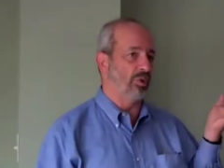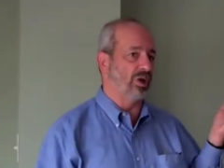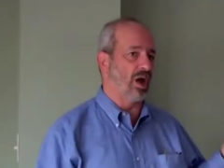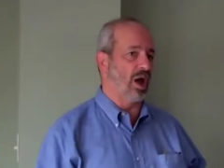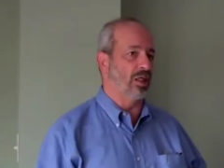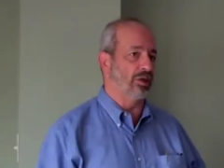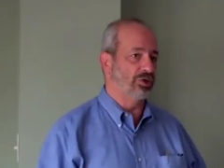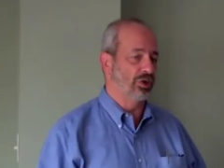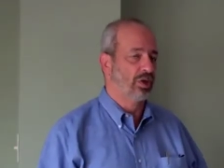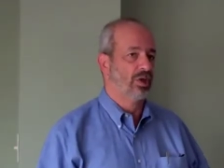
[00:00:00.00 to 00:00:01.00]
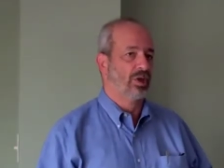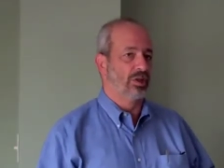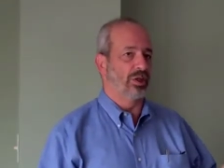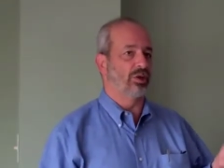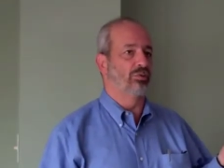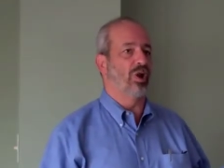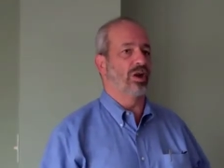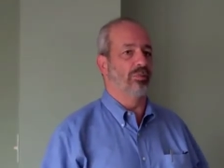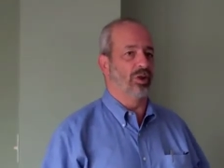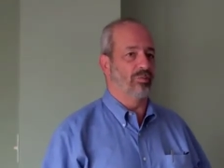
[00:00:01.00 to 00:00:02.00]
to acknowledge the
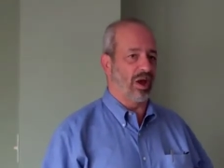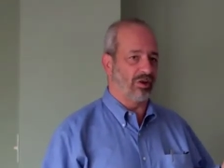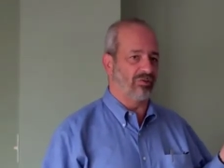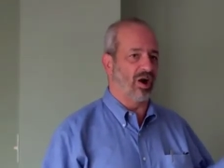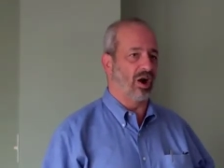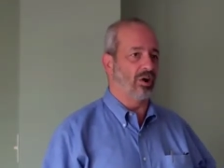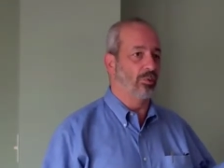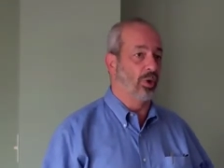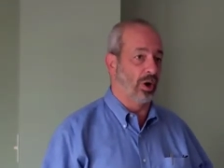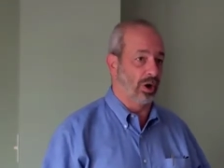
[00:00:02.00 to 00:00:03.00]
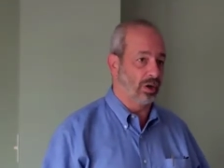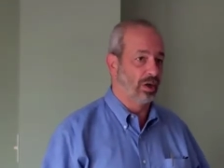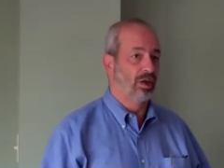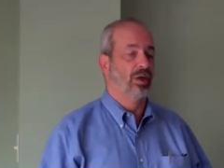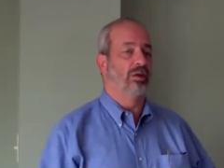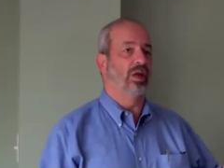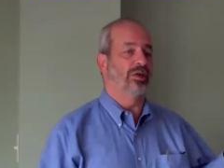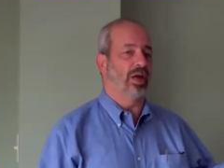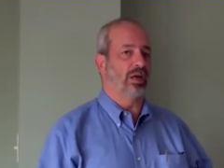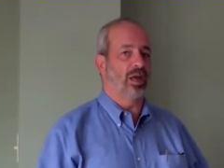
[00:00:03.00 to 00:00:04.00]
incredible amount of hard work and
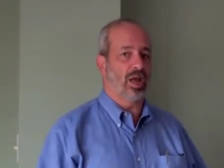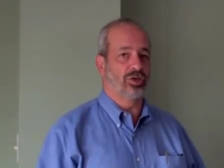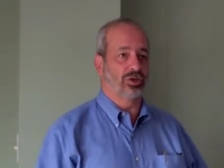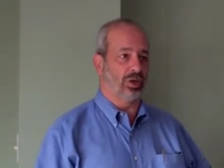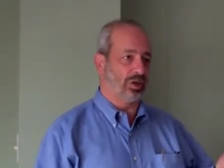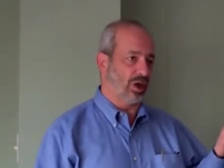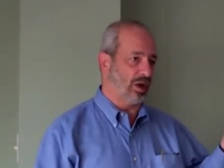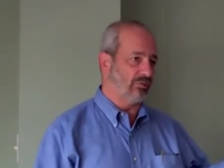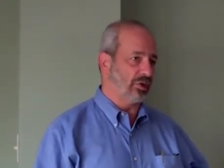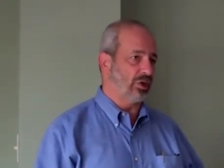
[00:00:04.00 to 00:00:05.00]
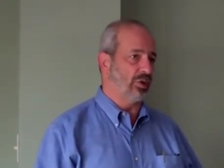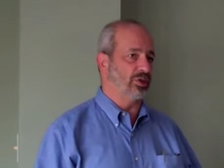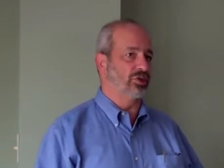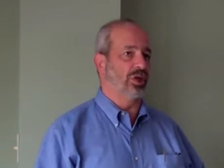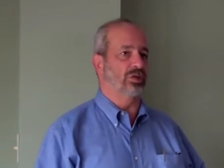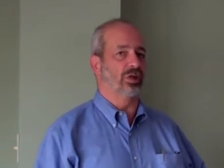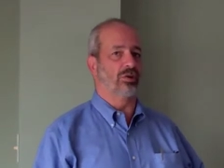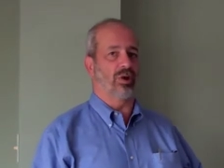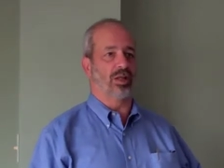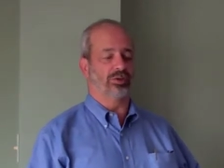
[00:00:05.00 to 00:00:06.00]
dedication of the USGS
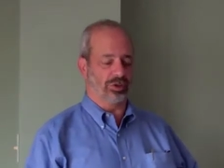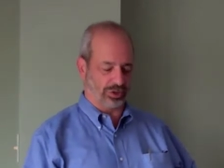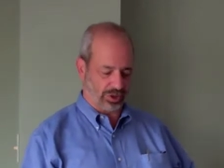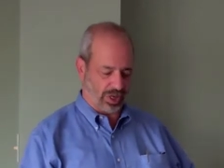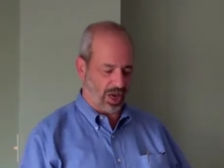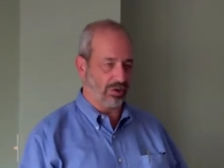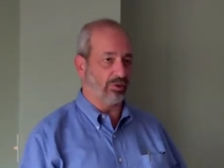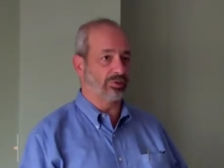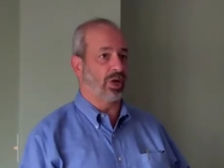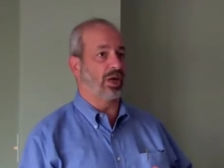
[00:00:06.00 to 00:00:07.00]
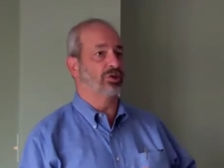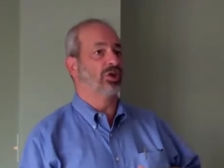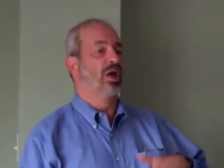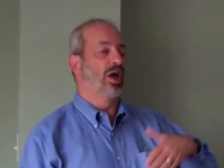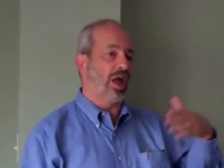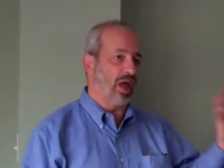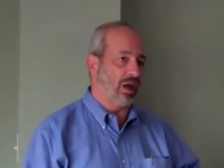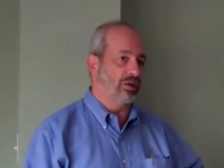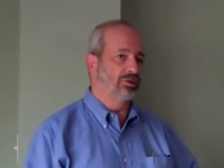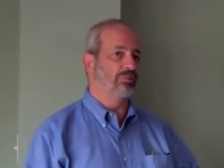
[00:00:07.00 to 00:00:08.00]
hydrologists and hydrotechs
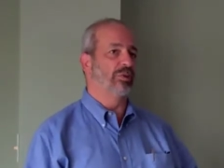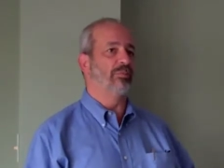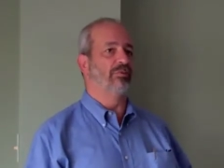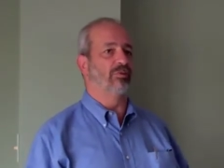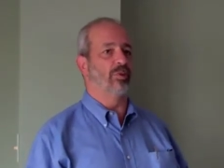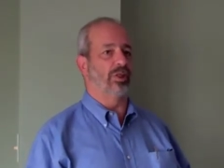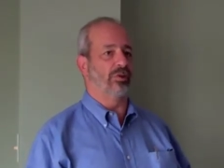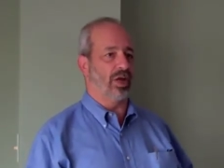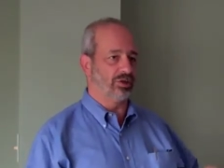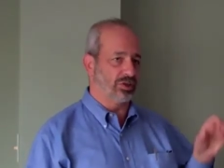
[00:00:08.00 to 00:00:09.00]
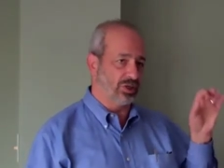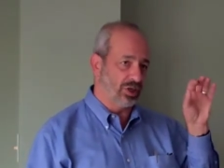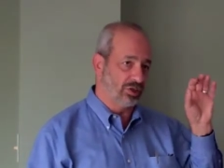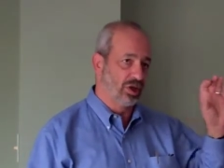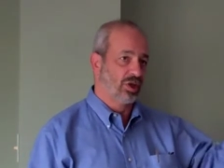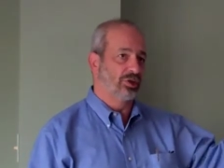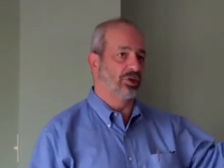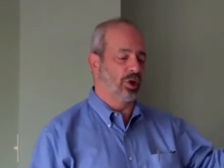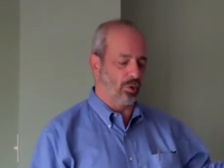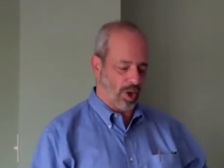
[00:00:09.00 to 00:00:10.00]
and some people from other agencies to
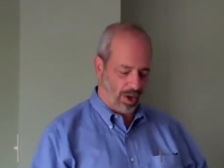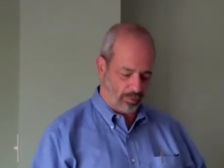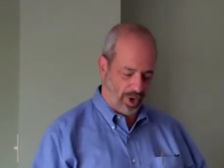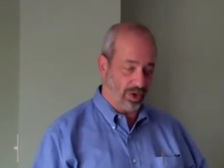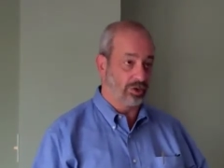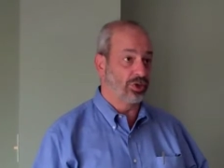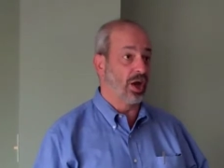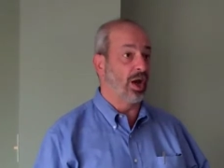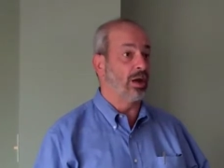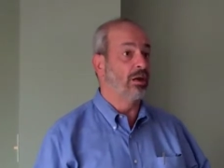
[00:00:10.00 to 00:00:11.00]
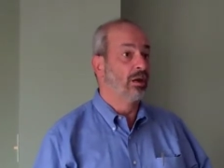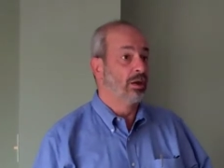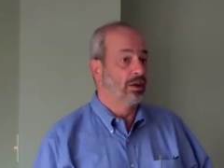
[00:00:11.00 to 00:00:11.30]
go out rain or shine